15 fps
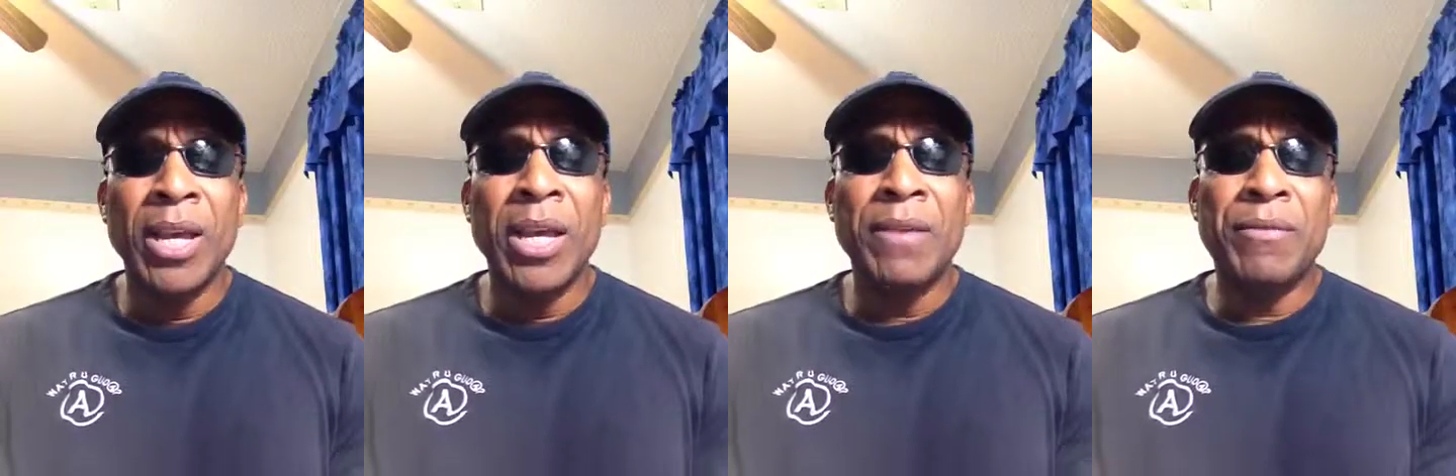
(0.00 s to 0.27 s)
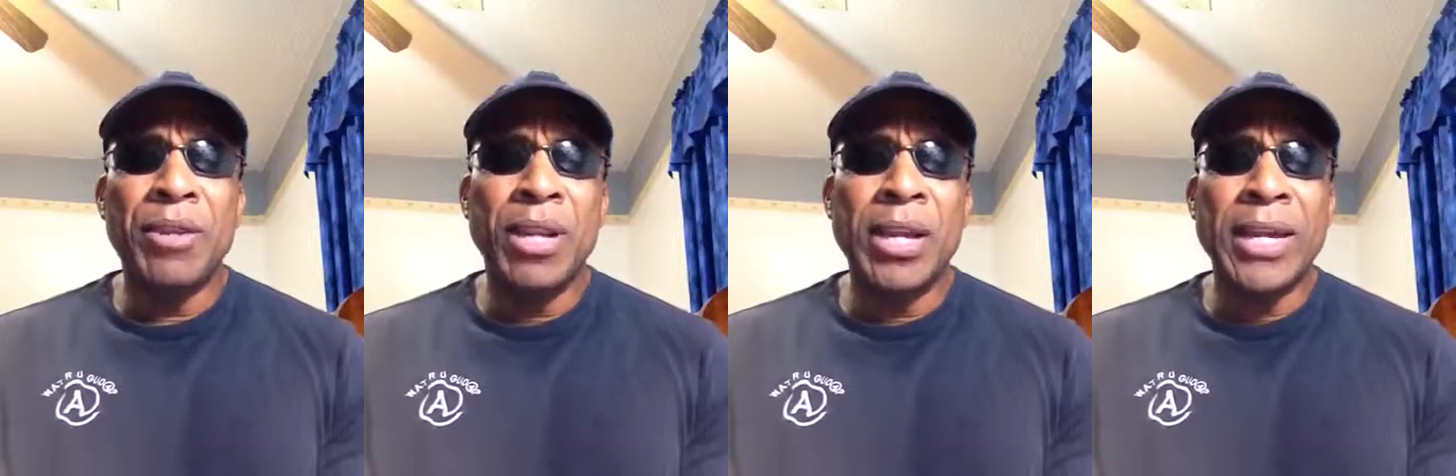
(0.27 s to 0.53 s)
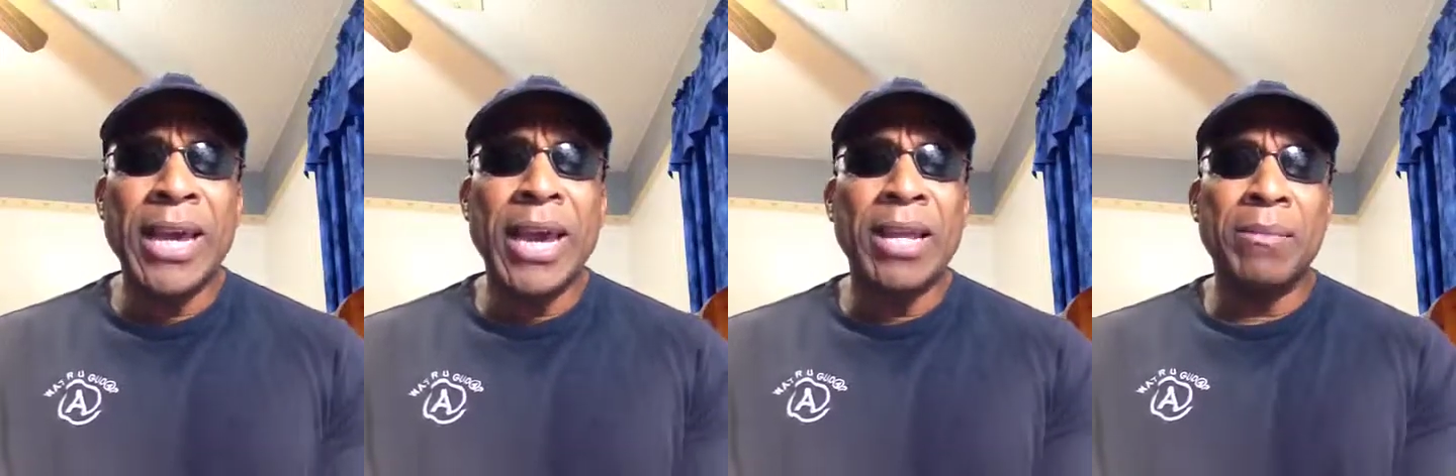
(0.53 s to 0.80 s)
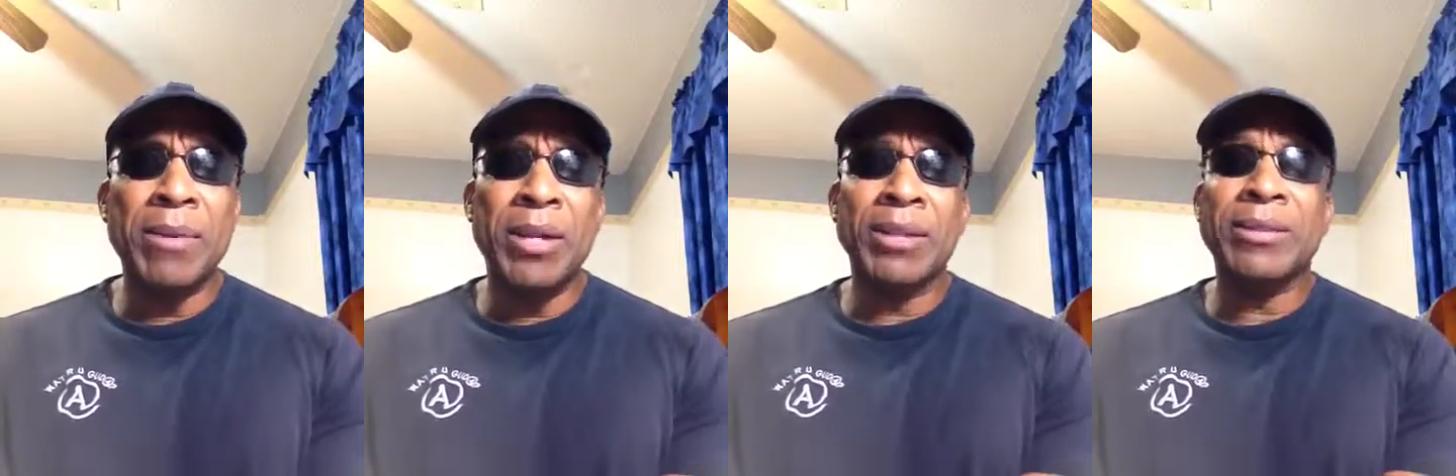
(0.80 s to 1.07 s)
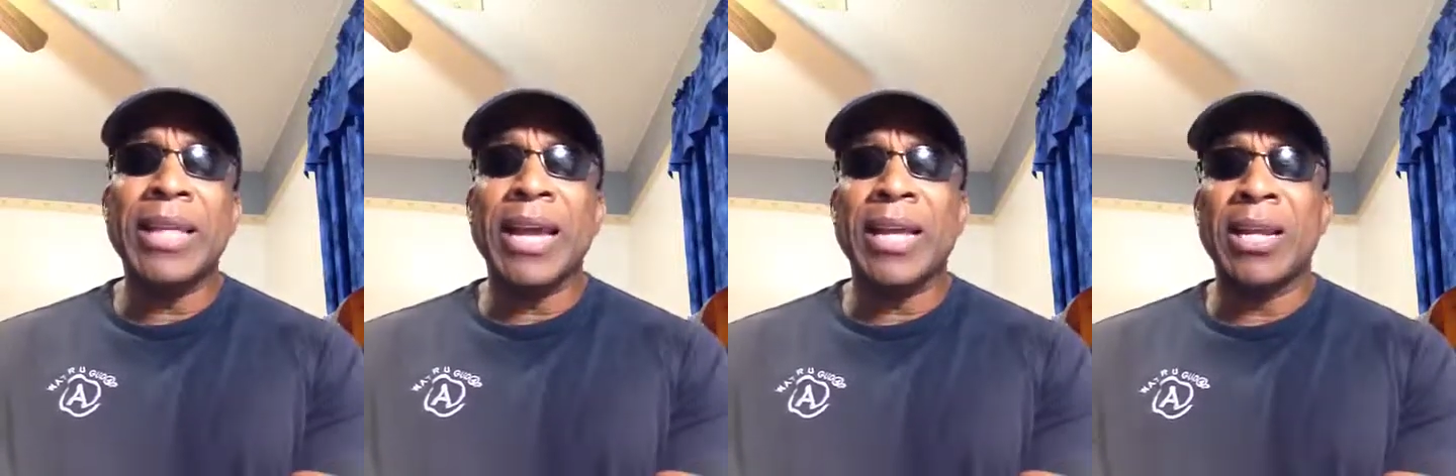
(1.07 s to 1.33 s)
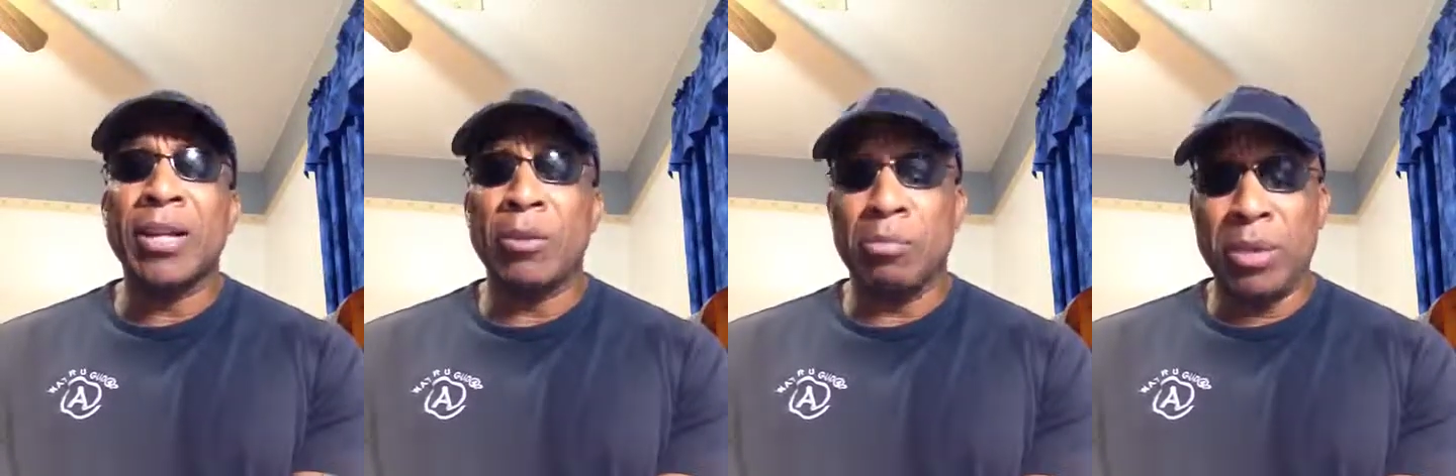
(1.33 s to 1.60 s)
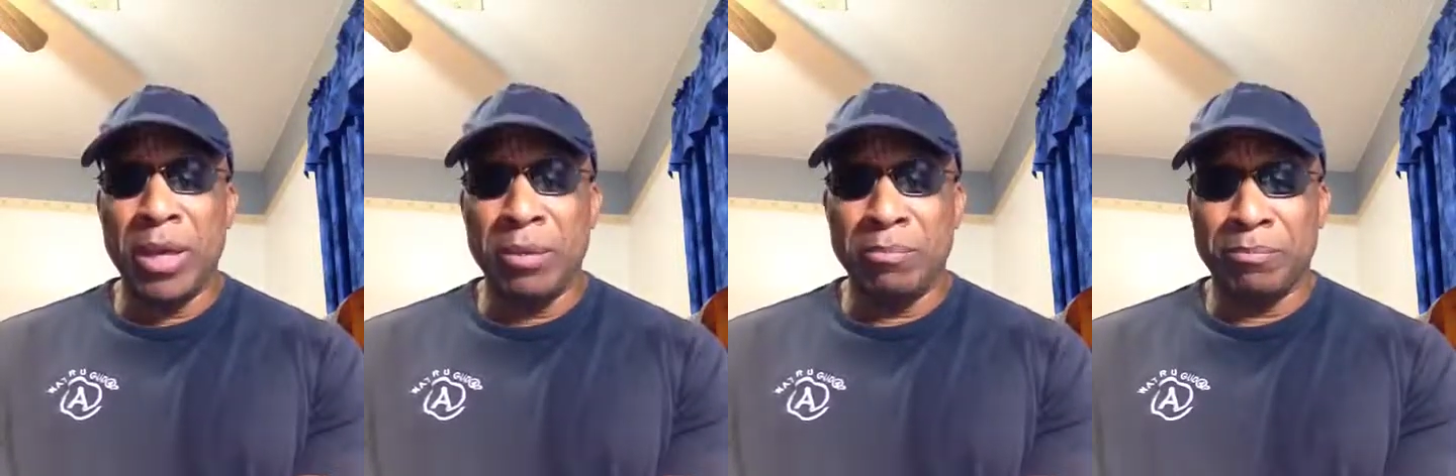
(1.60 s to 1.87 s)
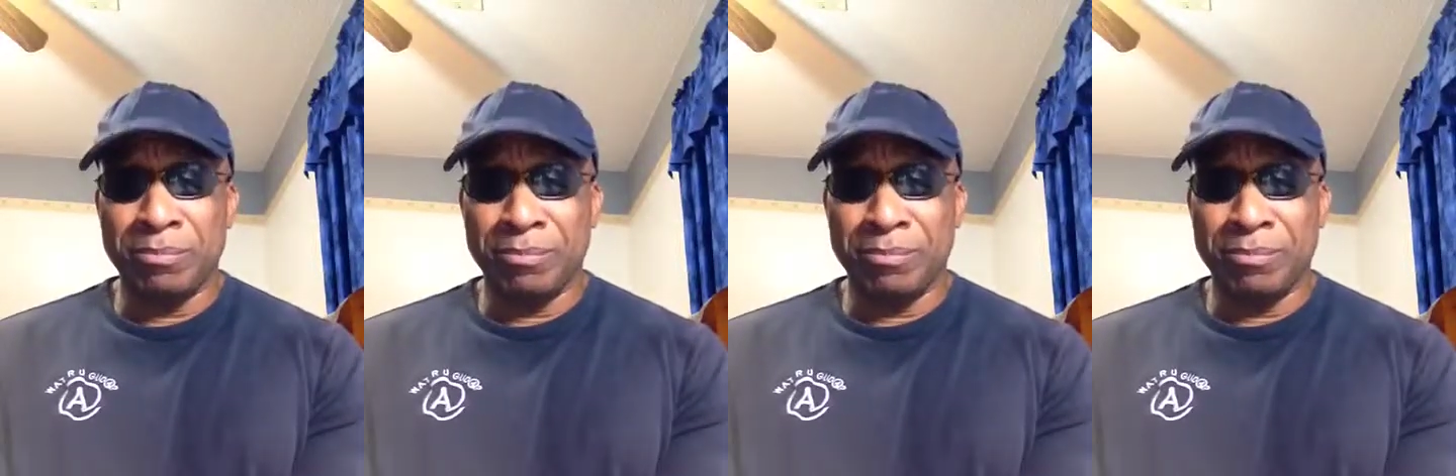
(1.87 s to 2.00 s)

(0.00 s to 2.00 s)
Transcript: If you look at him, he looks like a little pimp.